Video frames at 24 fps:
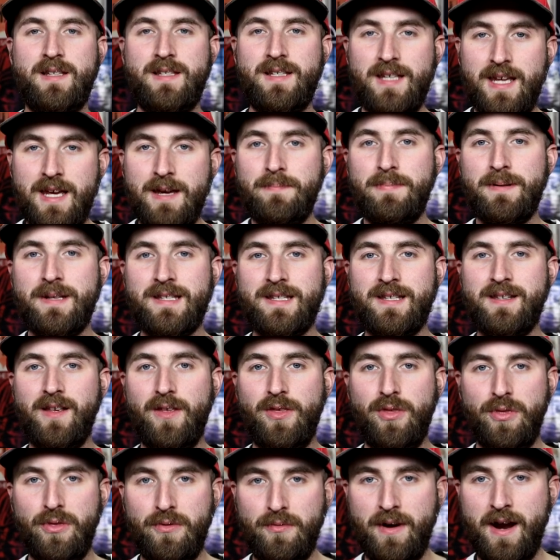It deepens the
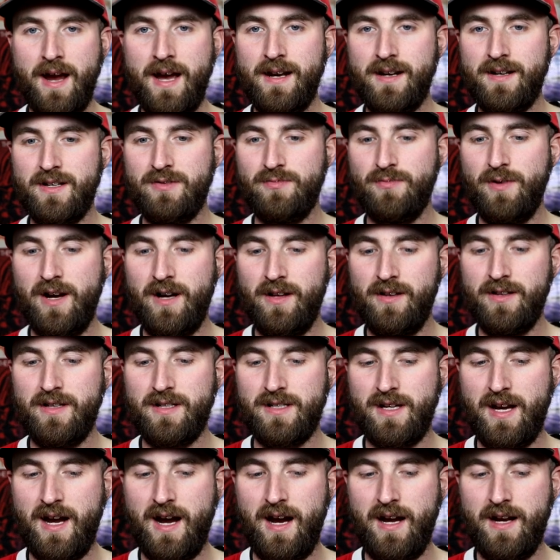threat as well
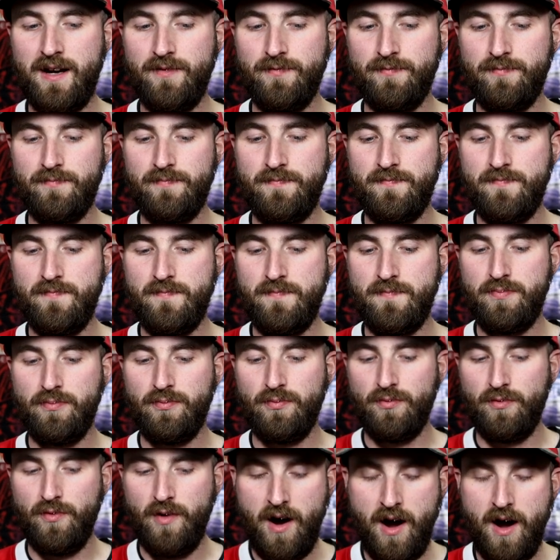as kind of
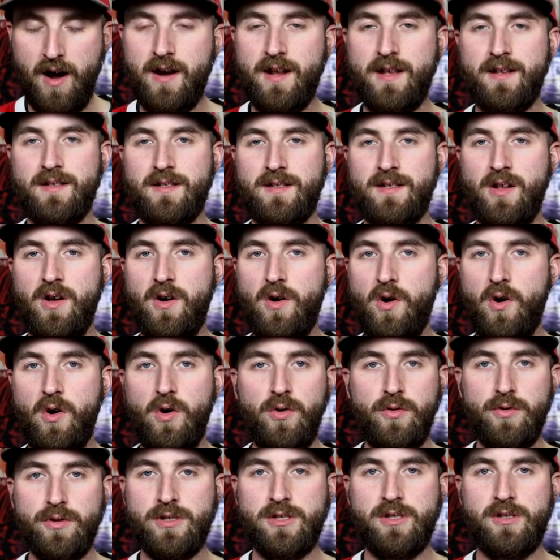broadens the
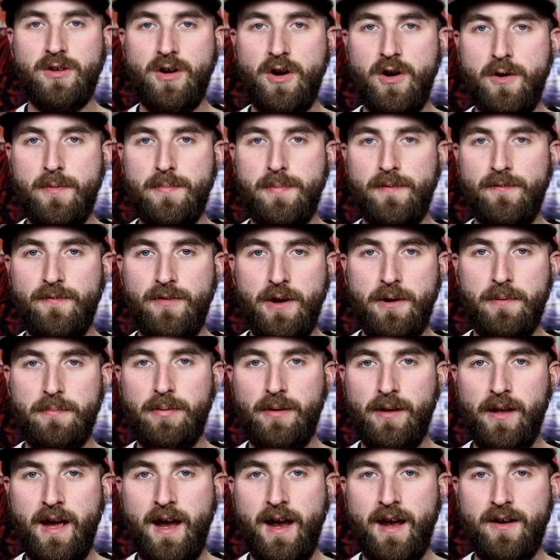whole scope of their
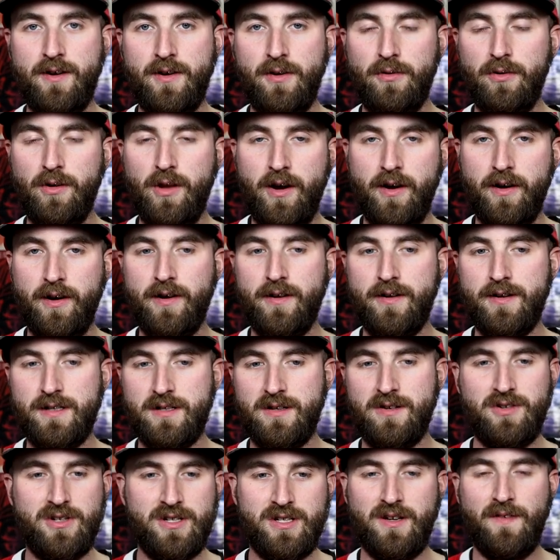plan. No longer is
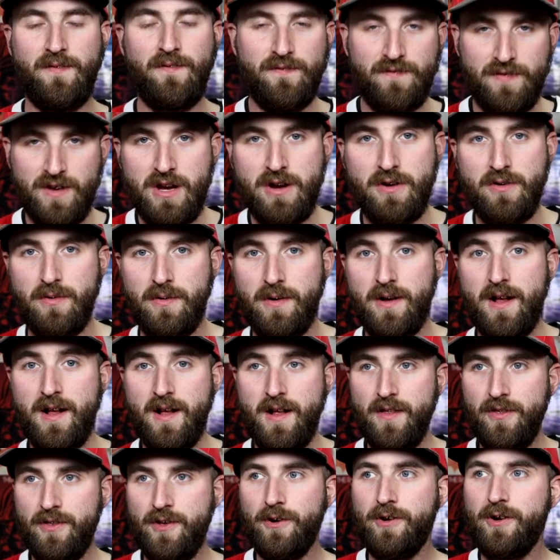there just a few,
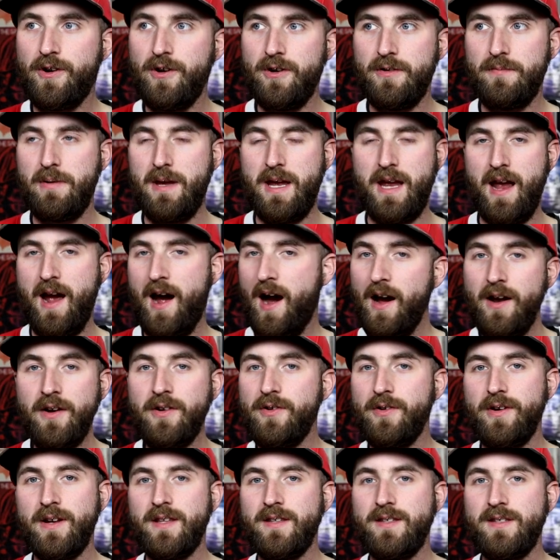there could be
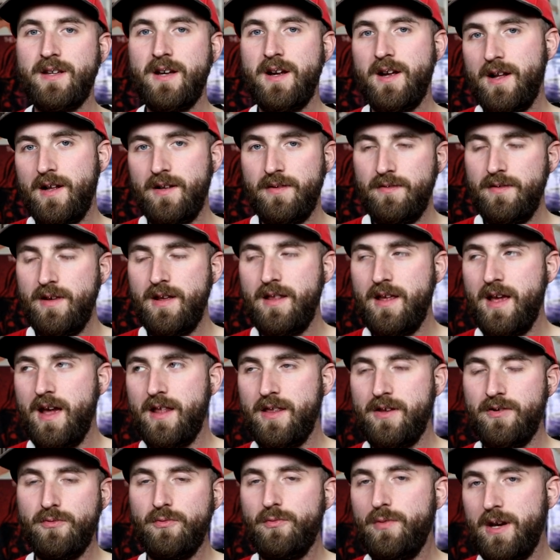hundreds. In the
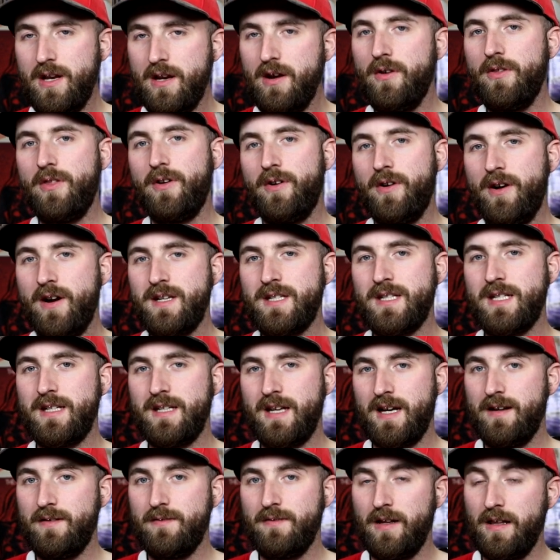end, there, we know there isn't
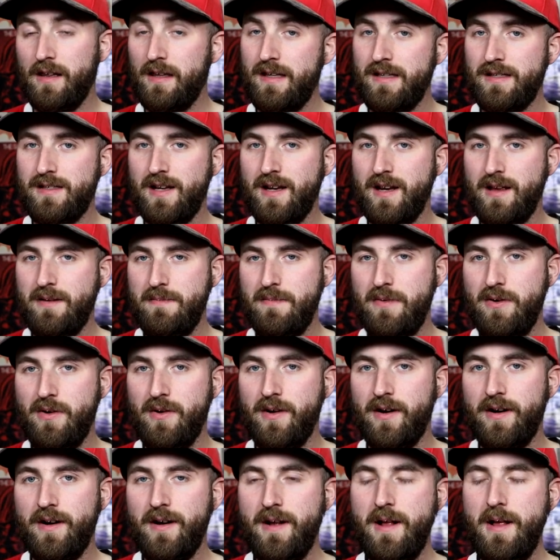at least
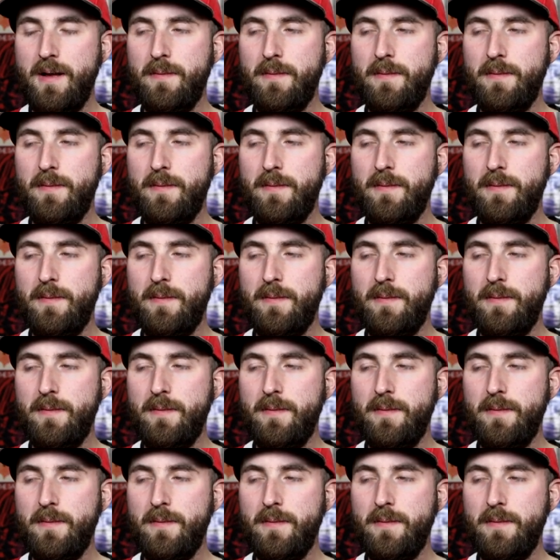anymore,